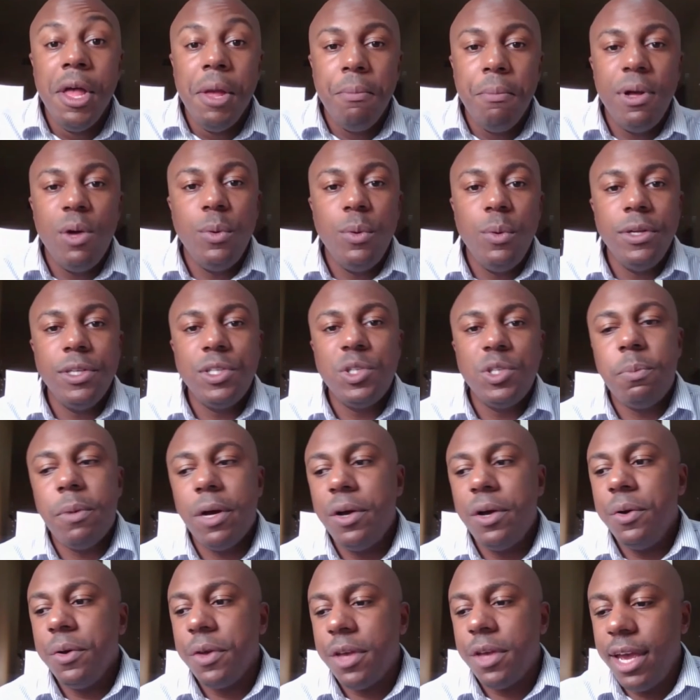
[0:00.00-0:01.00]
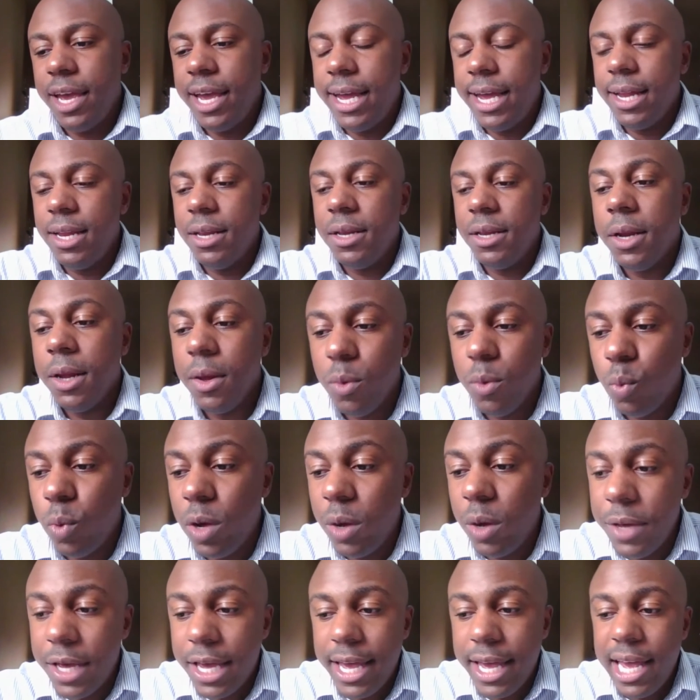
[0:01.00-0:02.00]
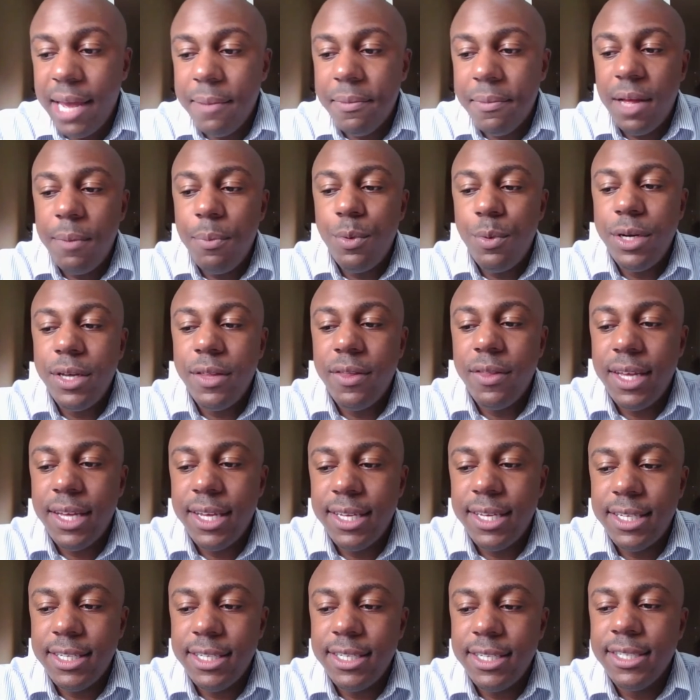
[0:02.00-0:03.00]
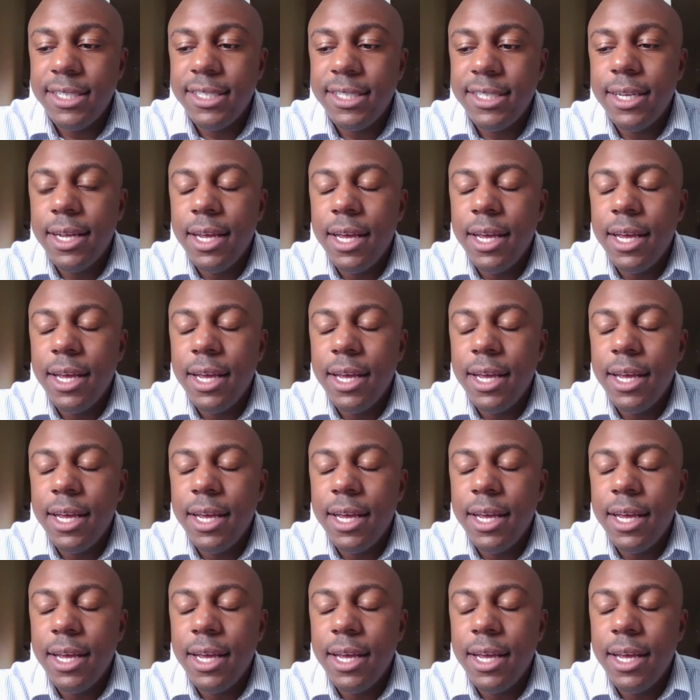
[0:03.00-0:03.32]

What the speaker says: But we spoke, and what we came up with is,